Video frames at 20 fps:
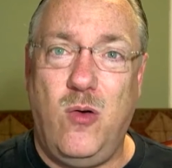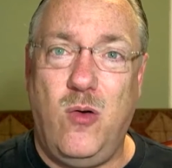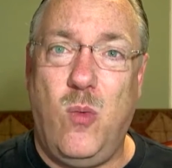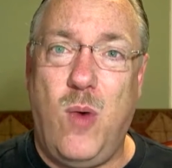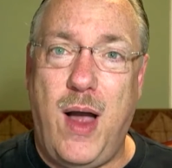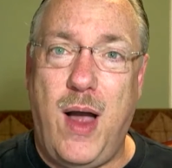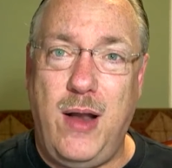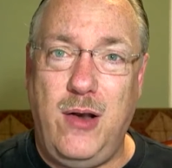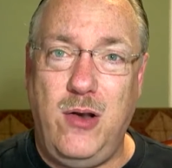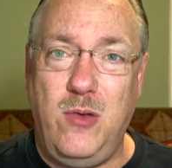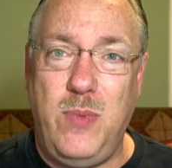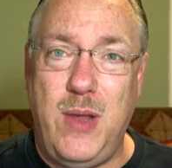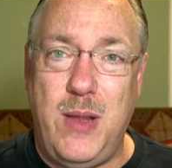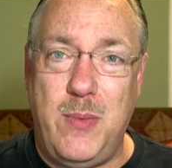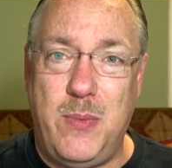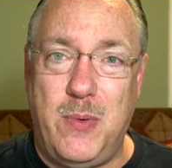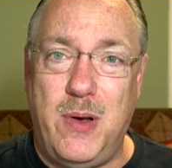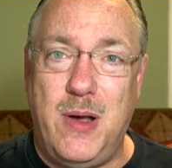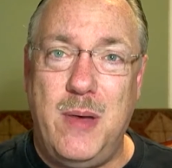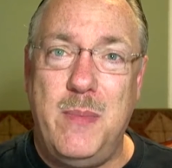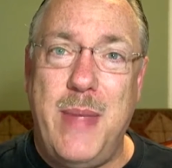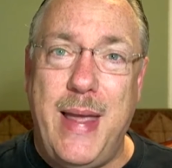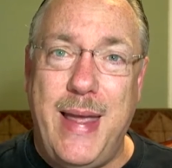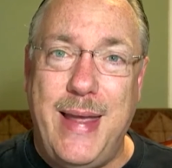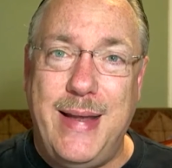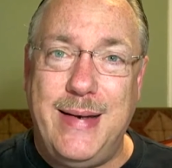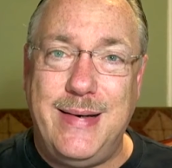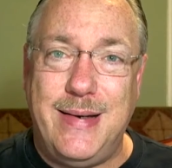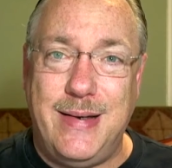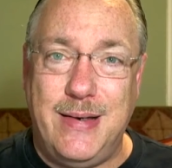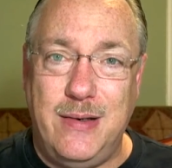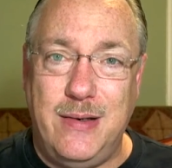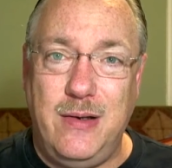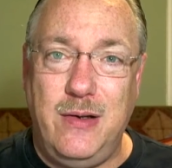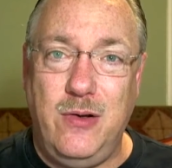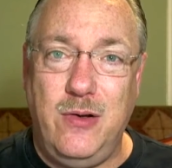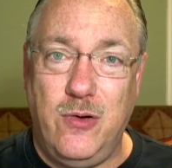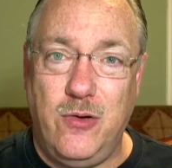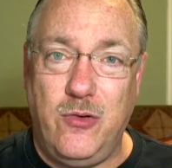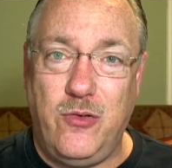why do people abandon
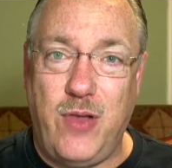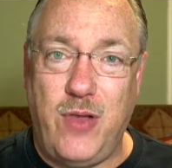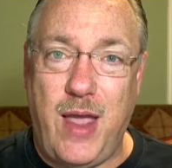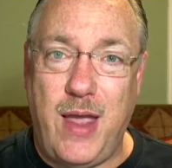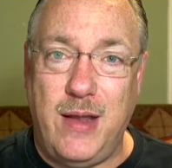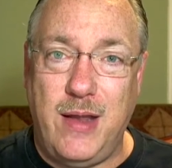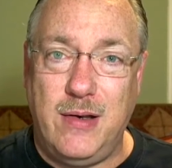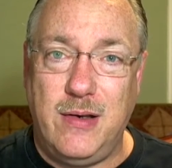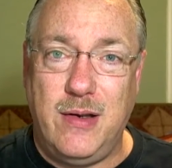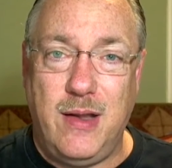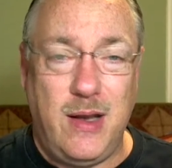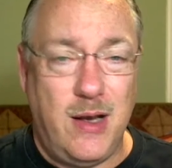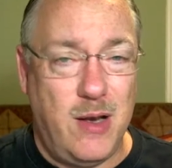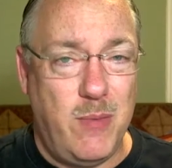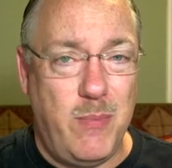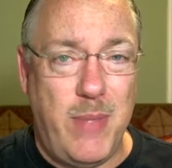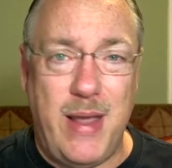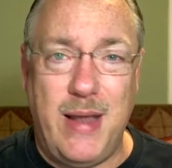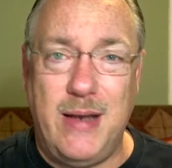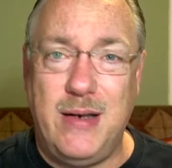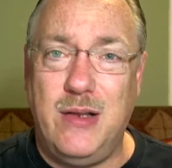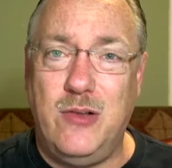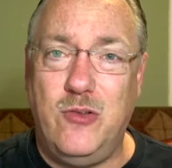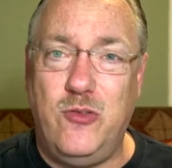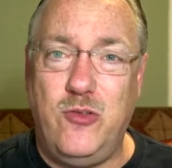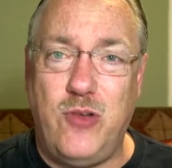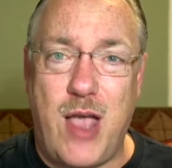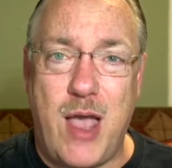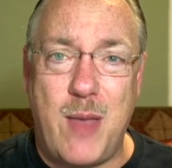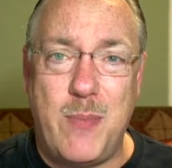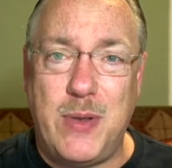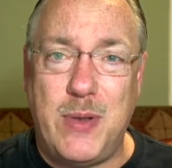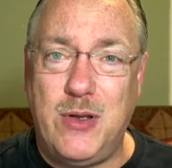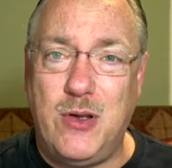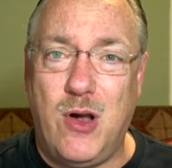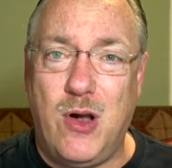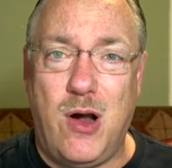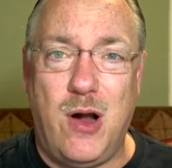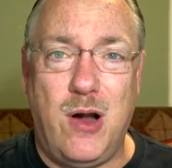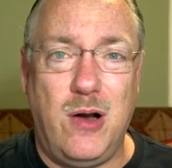your site, an abandoned shopping
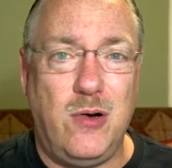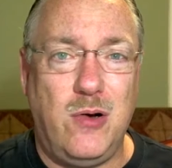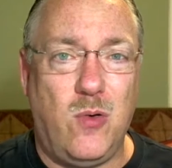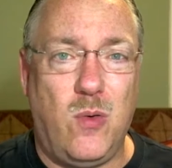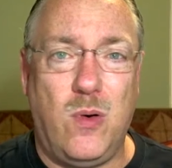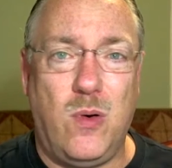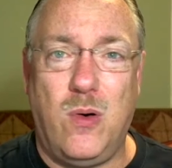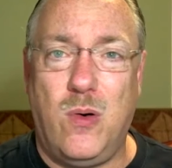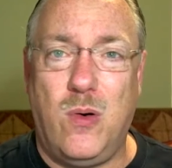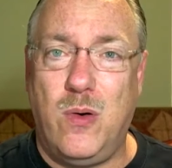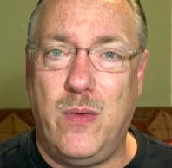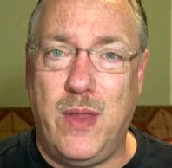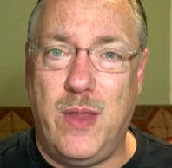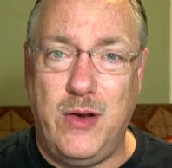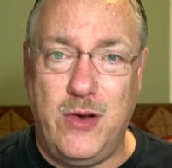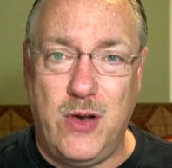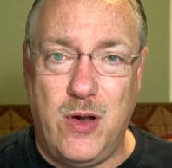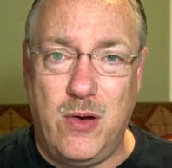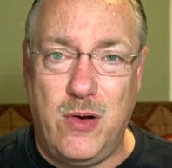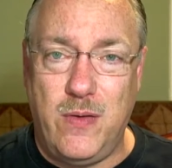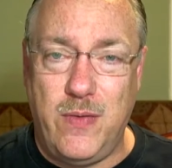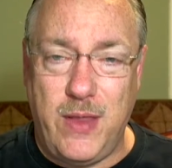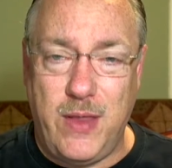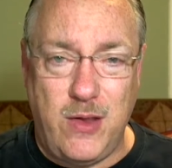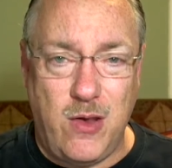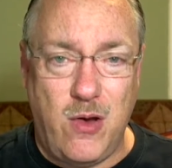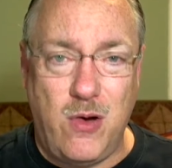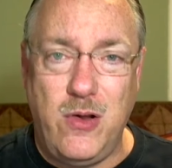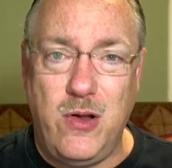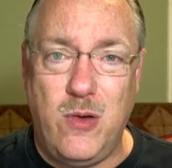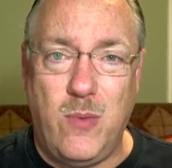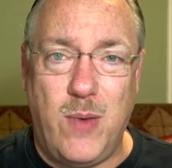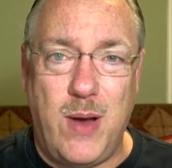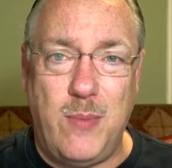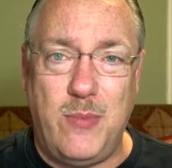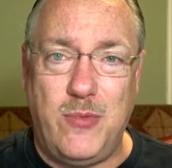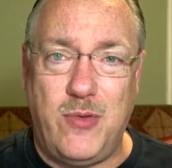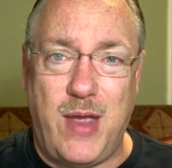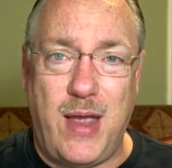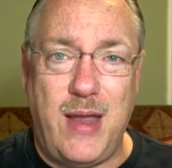cart, or they go to your
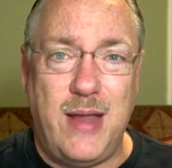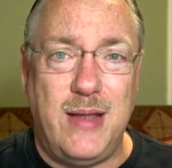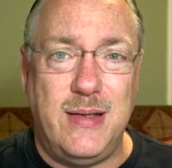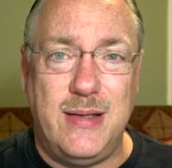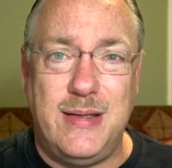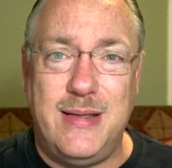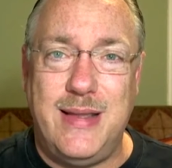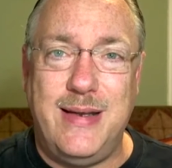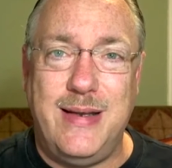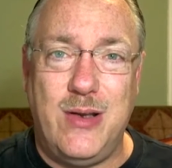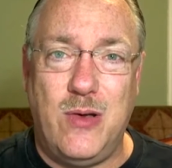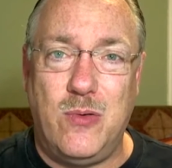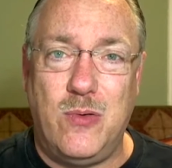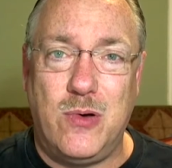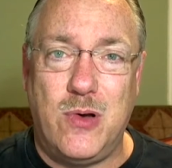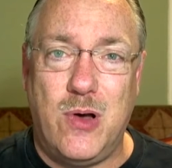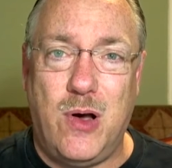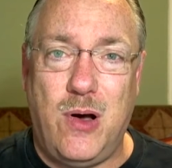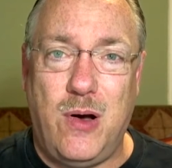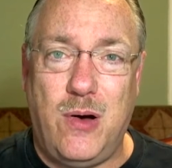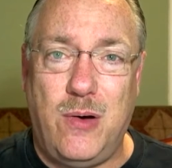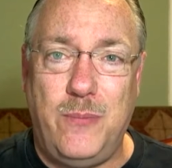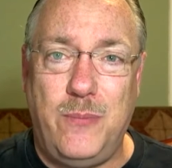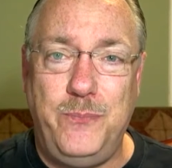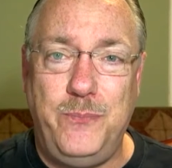website and then they don't call.